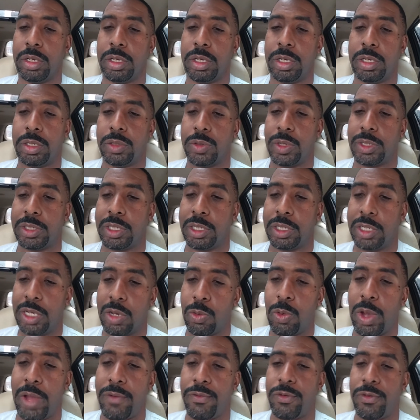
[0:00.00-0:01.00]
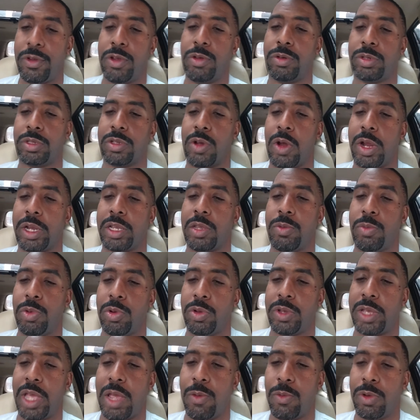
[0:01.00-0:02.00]
So that's a good way for you to start
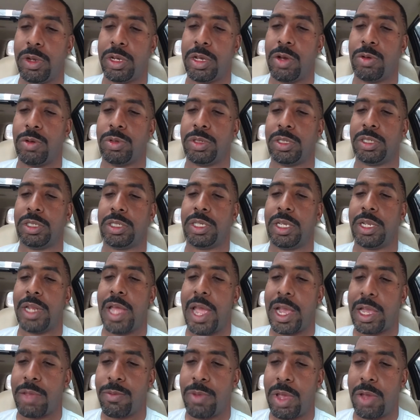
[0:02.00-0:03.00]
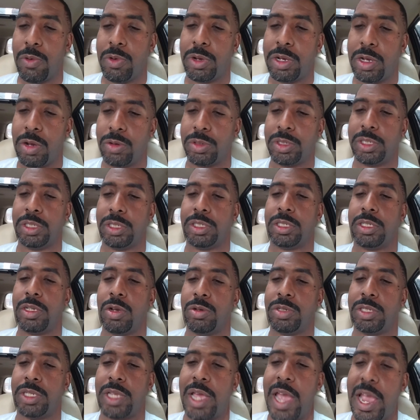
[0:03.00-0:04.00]
communicating with coaches, get acclimated with coaches
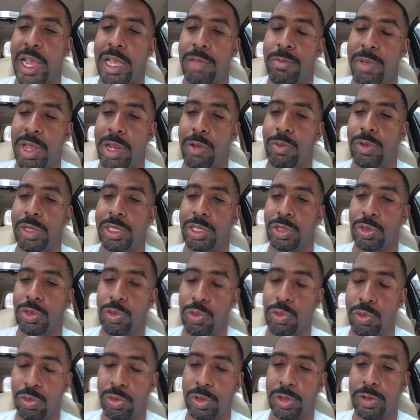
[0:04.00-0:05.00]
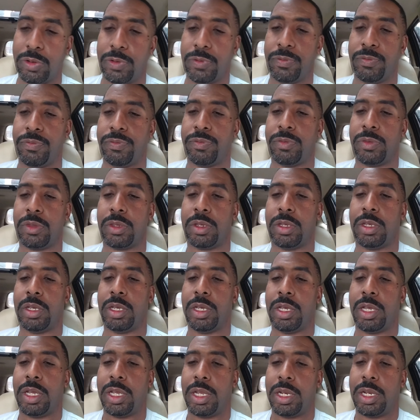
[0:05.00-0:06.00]
get acclimated with you.
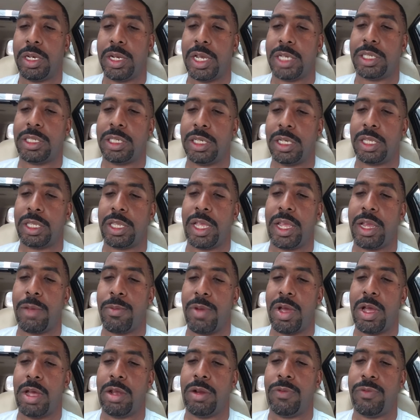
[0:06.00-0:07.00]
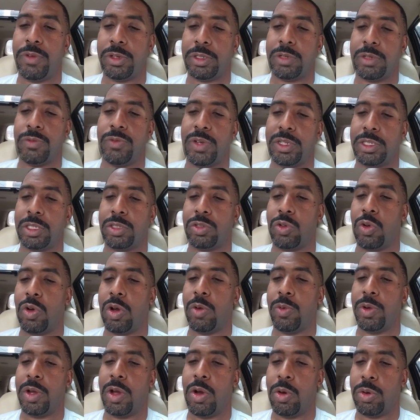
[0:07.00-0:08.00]
That's a good thing about unofficial visits,
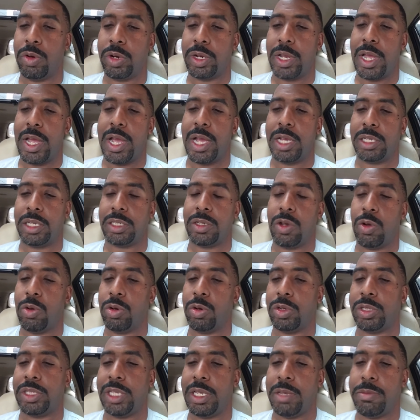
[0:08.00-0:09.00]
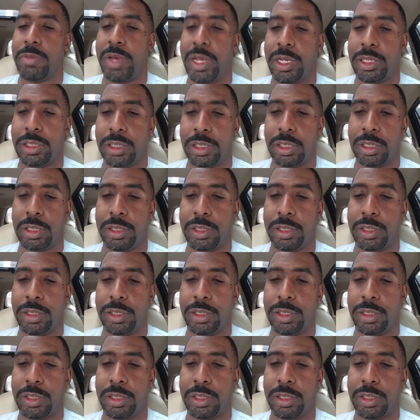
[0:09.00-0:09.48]
going with older guys, older teammates.